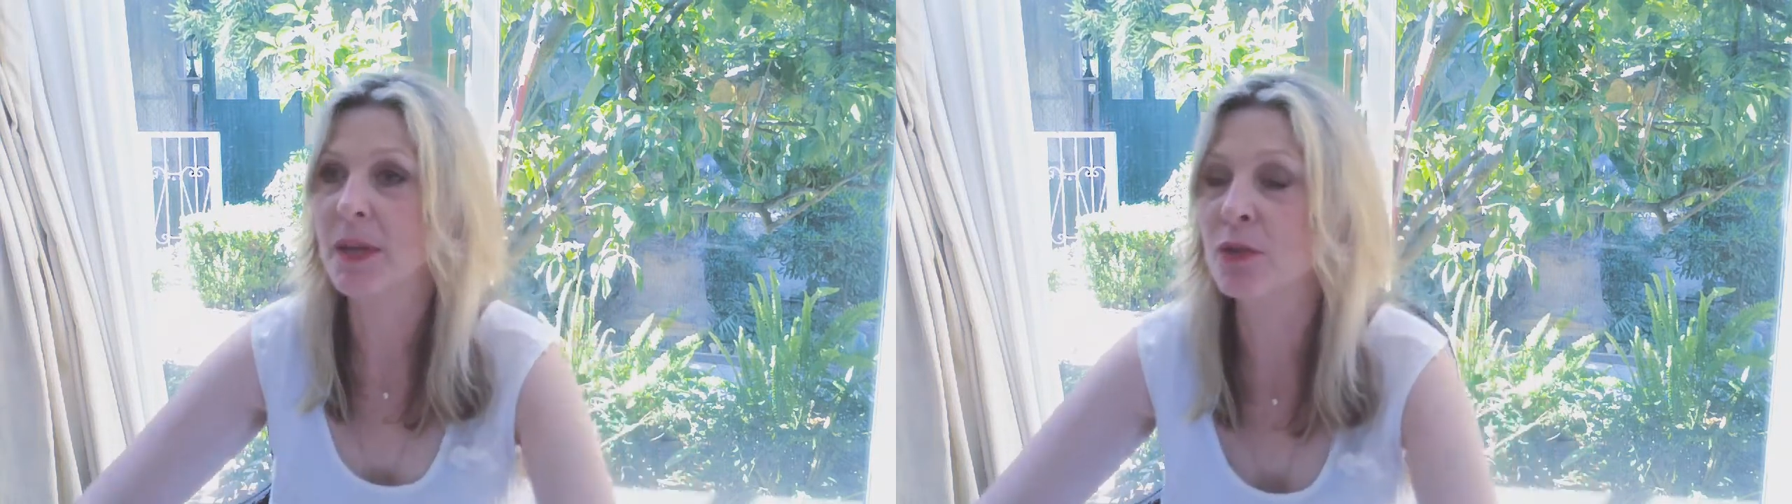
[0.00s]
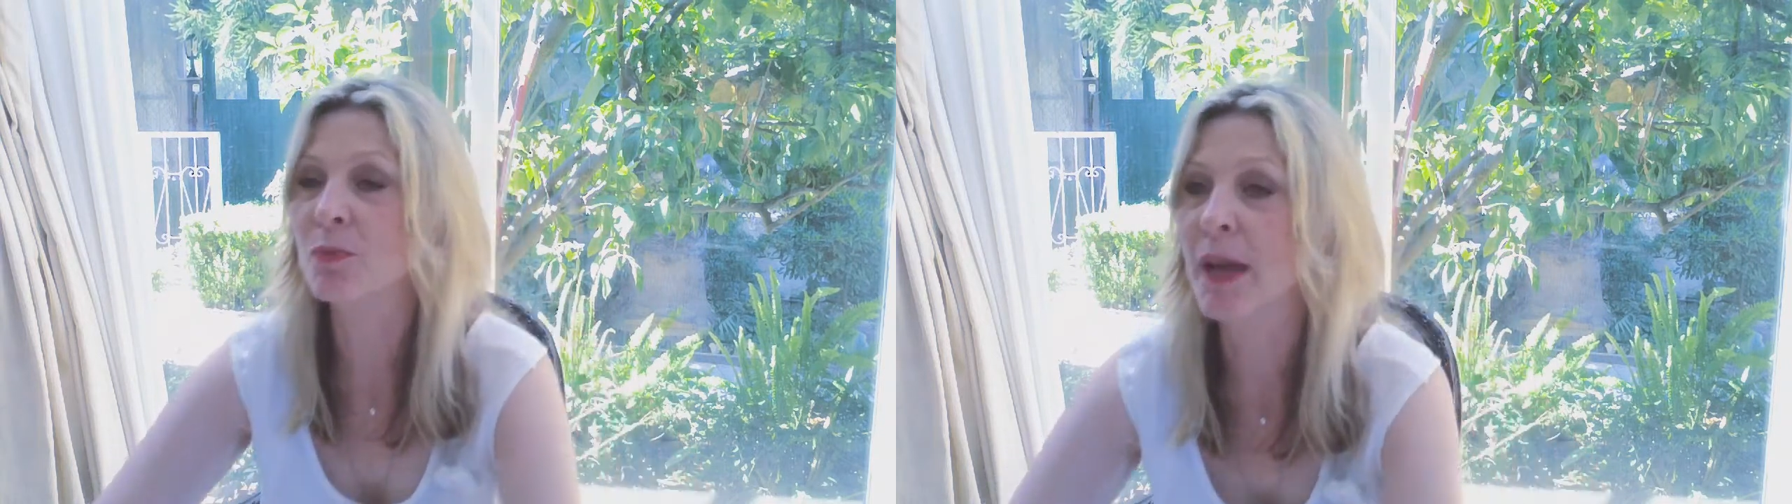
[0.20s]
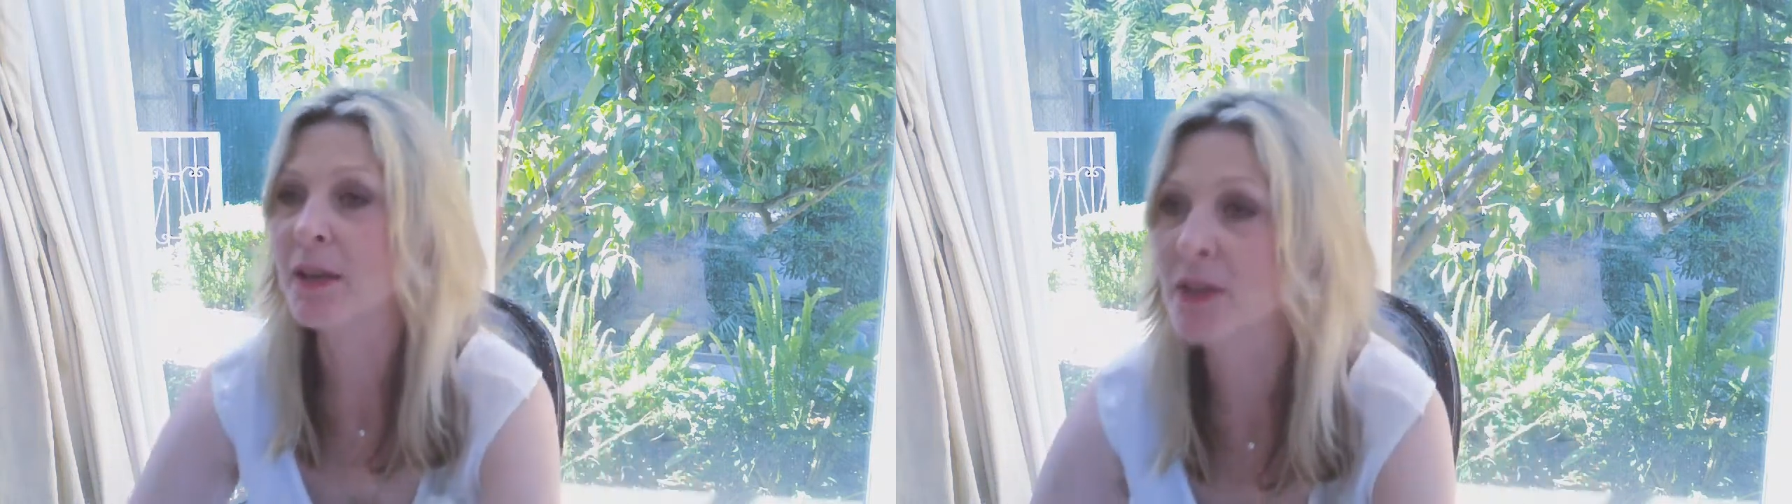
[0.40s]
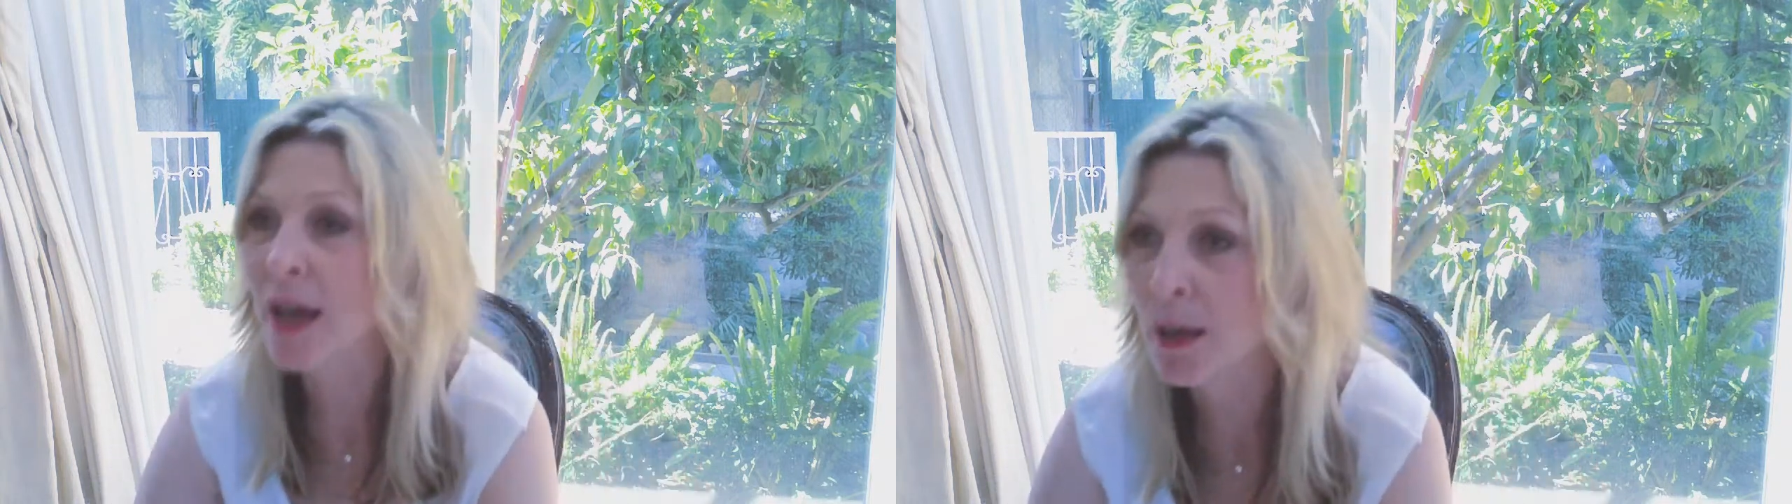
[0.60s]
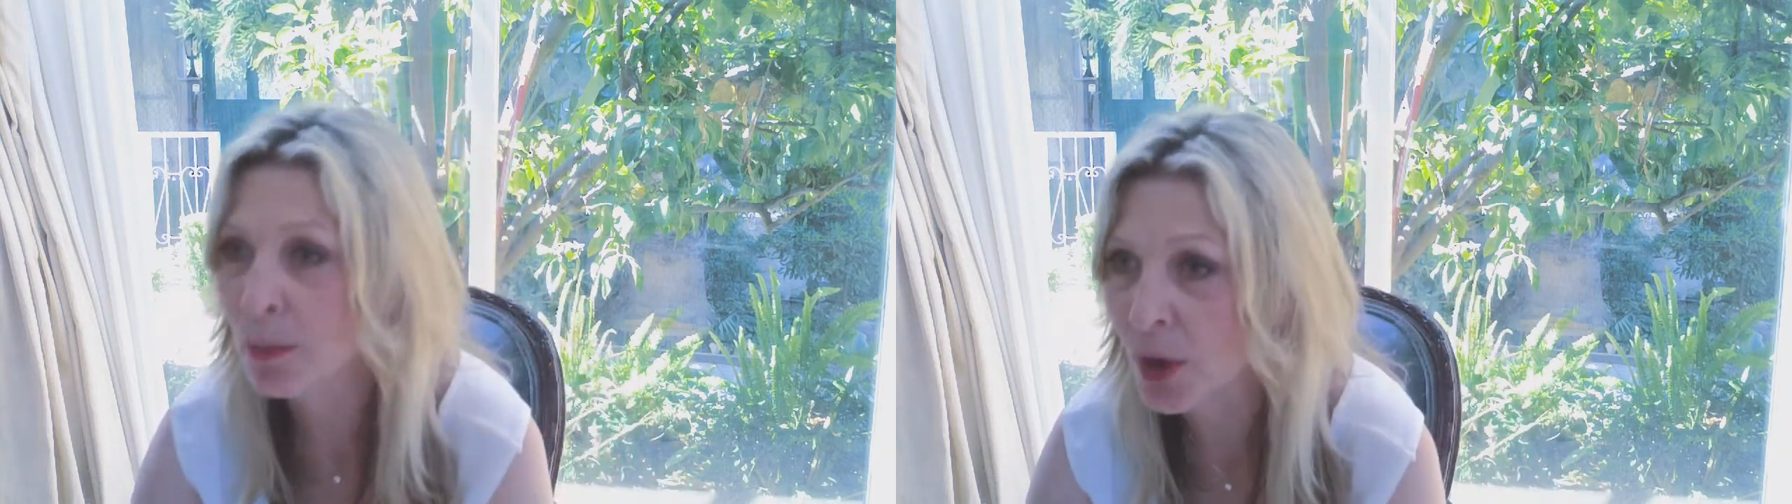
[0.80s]
into my
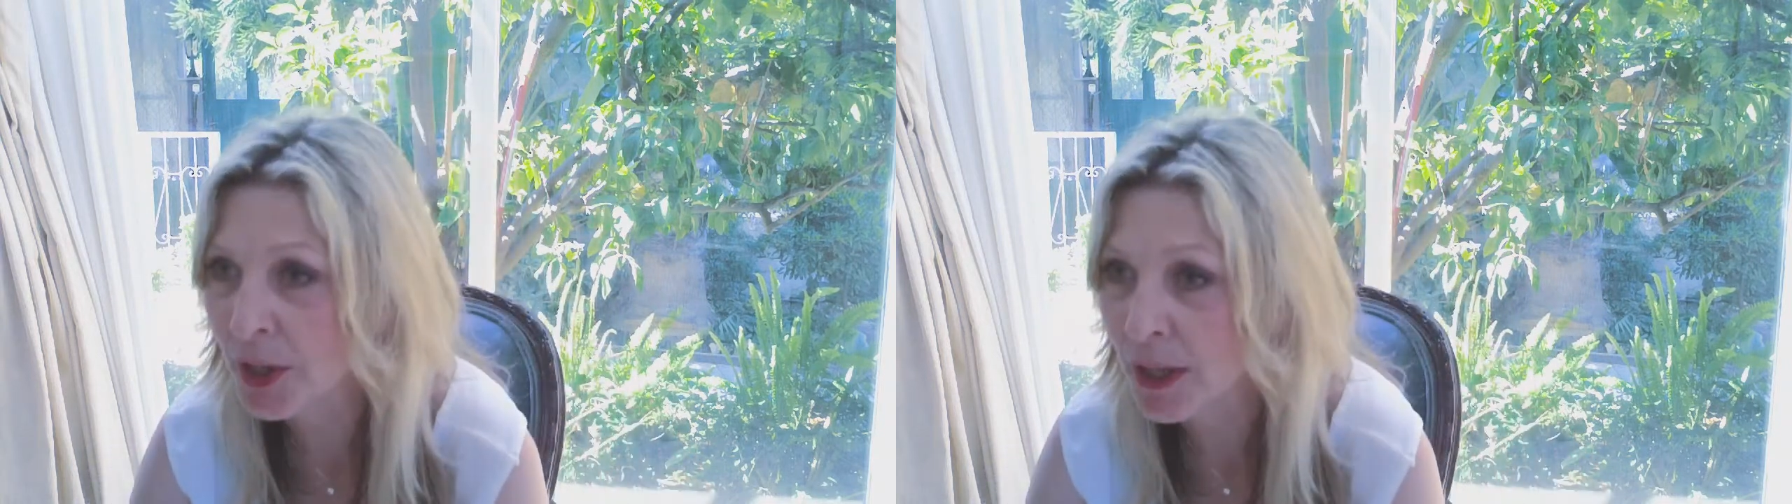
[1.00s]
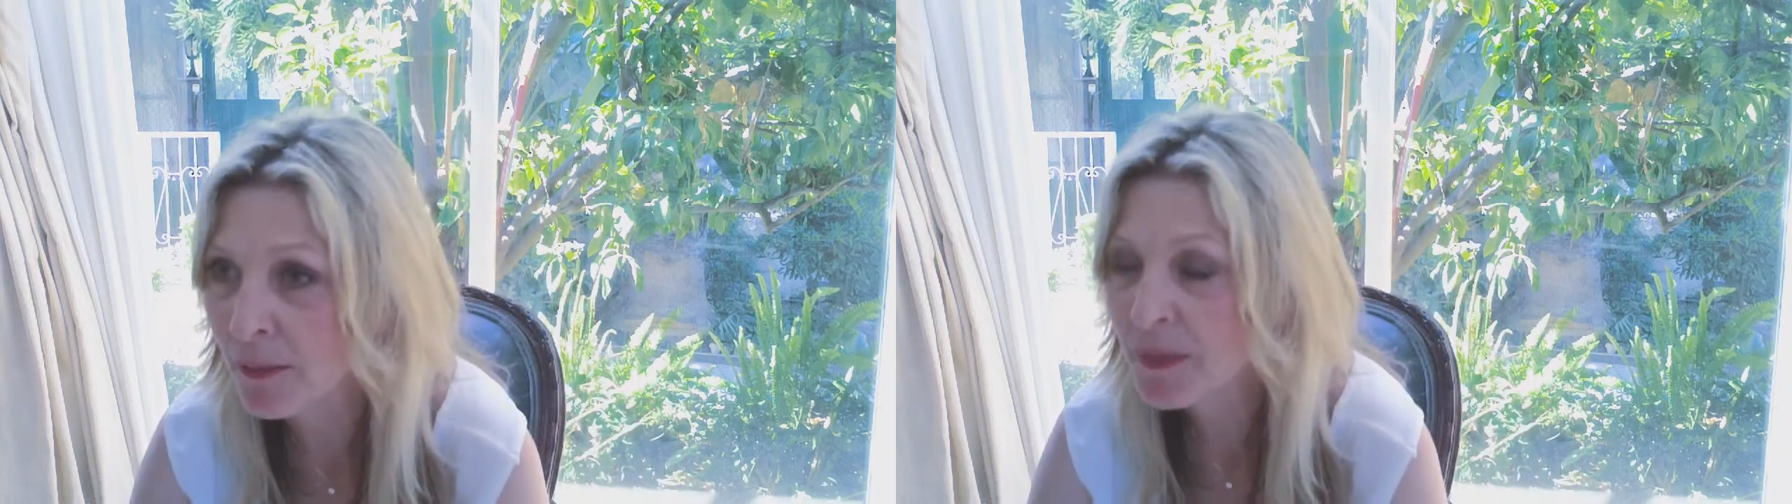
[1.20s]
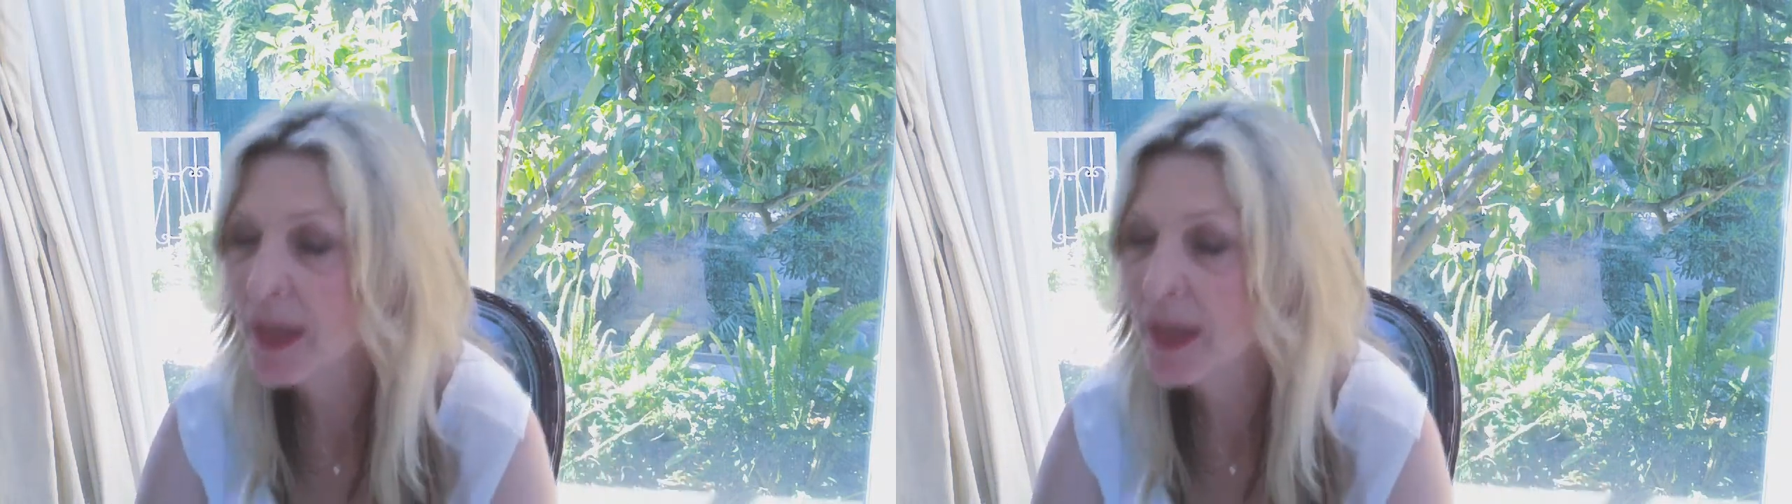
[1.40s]
entire body.